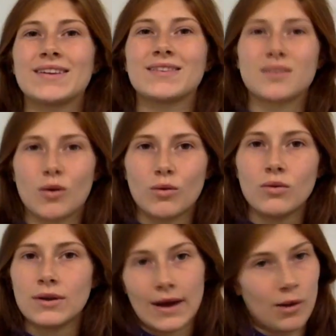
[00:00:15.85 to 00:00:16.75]
so
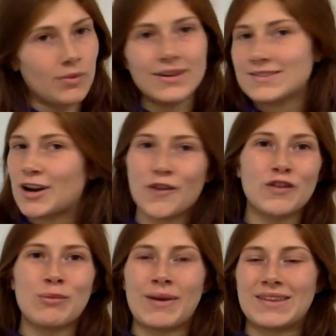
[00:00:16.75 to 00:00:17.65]
now I'm going to start off
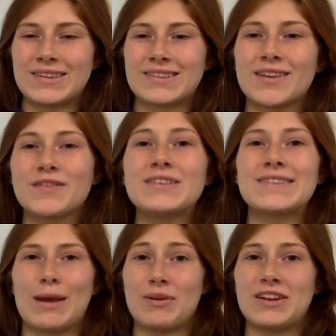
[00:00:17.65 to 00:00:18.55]
with the basics of
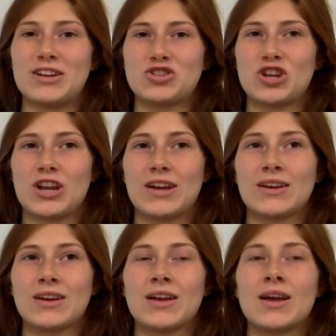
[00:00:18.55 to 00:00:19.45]
escape conditioning.
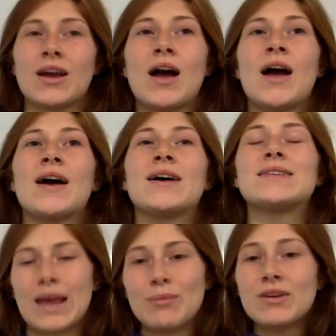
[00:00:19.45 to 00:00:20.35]

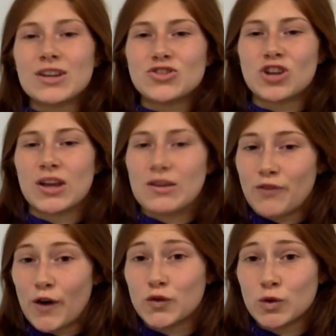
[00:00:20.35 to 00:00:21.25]
Escape conditioning
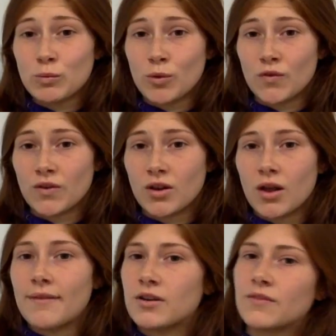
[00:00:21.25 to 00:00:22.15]
involves the removal
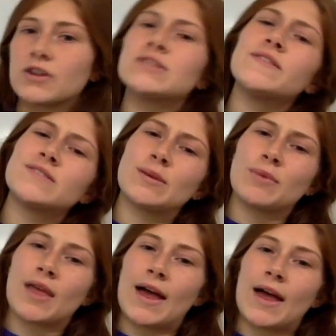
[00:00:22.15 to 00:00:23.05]
of an aversive
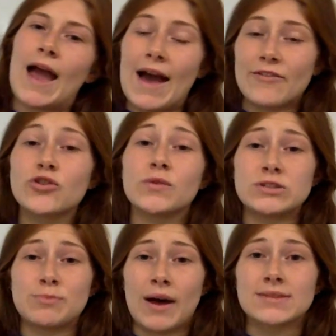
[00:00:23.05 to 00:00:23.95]
stimuli after a
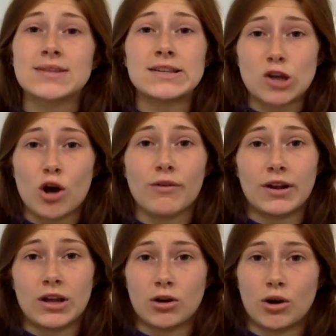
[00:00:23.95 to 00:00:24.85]
response has
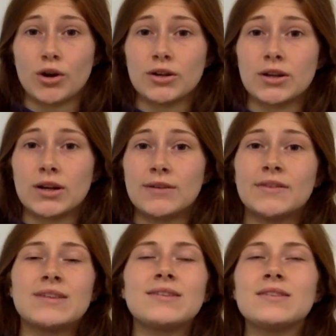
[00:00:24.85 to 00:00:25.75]
already occurred.
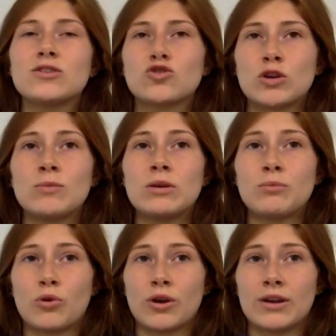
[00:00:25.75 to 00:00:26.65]
This is extremely
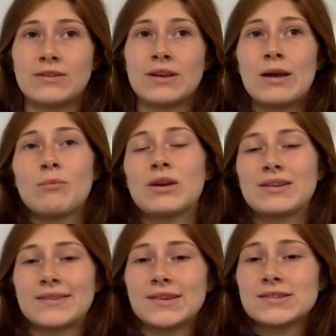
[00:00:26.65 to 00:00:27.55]
important
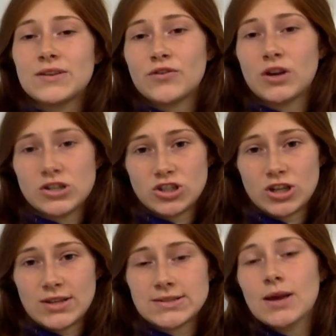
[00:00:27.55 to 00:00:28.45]
because this
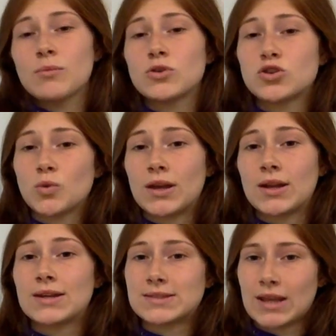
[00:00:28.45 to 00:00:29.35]
differentiates between
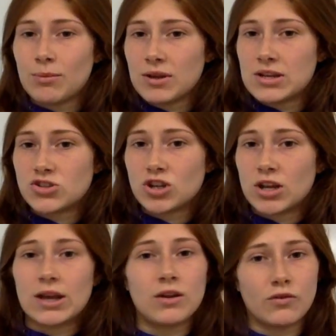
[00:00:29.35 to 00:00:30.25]
escape
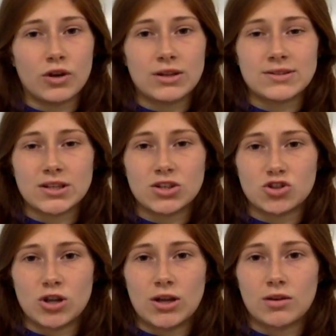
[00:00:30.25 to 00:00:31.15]
conditioning and avoidance conditioning.